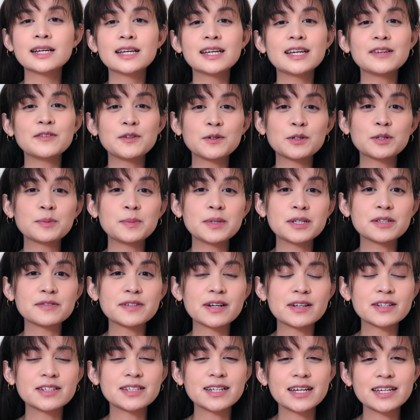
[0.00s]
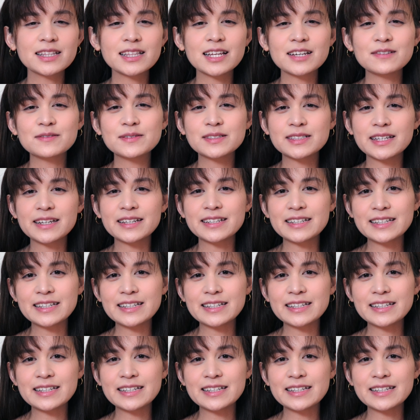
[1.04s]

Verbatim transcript: If you want to be around a nightlife, stay in